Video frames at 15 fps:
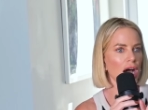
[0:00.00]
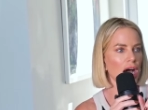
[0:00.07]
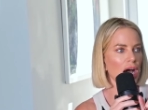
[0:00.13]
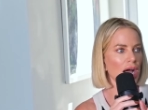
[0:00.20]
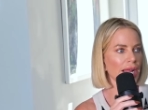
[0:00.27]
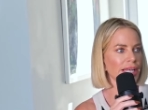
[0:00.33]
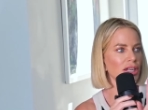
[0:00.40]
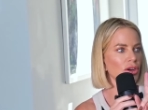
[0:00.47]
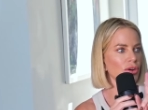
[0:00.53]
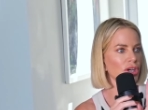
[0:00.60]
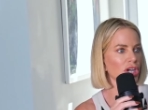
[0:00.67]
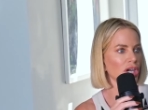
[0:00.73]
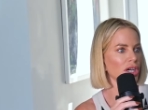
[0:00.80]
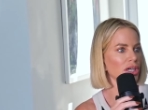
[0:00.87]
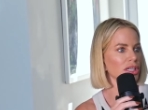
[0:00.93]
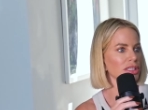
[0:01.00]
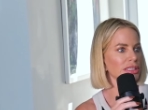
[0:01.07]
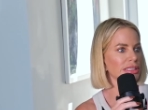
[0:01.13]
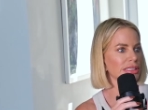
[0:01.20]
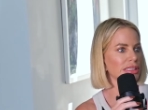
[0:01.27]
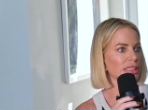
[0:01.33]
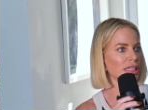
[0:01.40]
I know
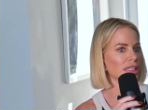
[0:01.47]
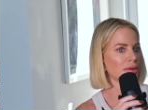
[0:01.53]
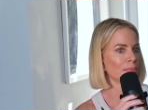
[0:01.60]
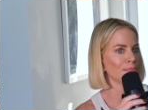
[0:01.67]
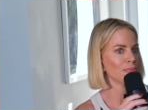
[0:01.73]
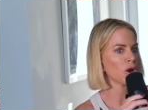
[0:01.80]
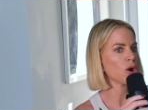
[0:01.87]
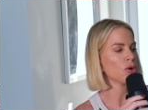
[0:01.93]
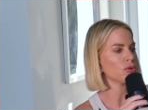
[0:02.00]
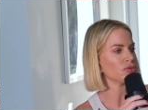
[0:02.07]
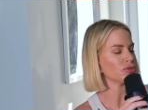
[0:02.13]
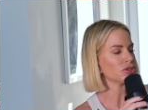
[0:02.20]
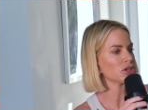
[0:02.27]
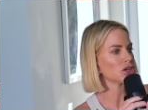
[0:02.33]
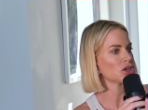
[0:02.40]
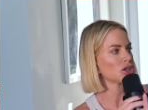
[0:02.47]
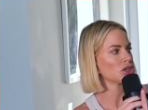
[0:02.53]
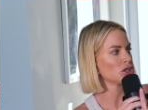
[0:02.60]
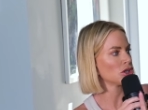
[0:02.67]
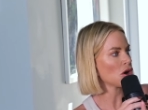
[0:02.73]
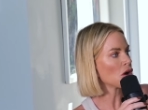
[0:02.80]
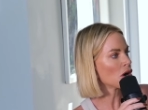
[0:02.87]
girls that moan
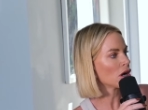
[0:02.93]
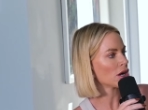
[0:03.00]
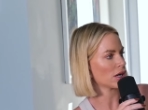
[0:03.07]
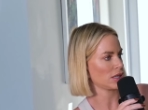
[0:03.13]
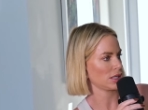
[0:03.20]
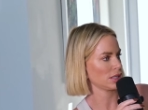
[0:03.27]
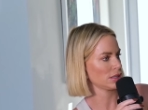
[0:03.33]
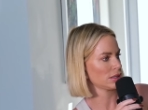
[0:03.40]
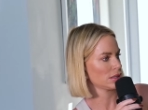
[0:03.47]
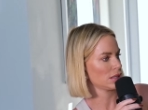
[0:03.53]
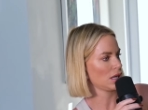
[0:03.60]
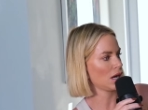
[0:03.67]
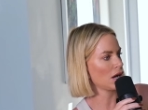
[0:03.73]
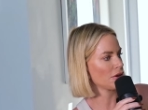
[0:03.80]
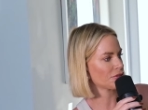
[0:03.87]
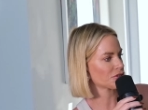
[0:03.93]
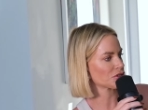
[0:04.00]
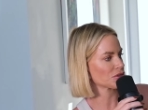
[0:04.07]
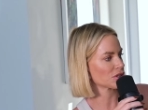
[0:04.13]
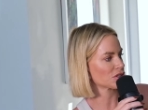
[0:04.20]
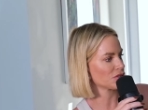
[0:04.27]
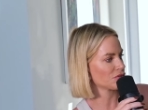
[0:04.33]
longer
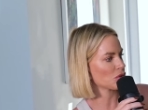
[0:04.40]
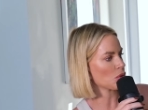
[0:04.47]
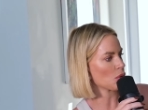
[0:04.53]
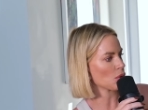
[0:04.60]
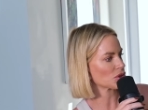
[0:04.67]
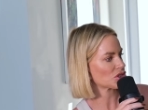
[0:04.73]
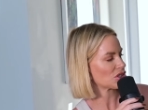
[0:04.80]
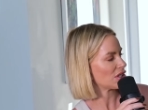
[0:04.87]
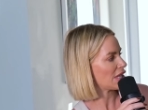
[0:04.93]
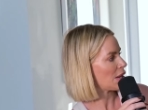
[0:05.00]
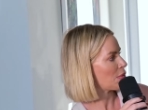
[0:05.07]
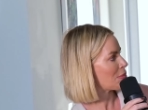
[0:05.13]
after a divorce than they were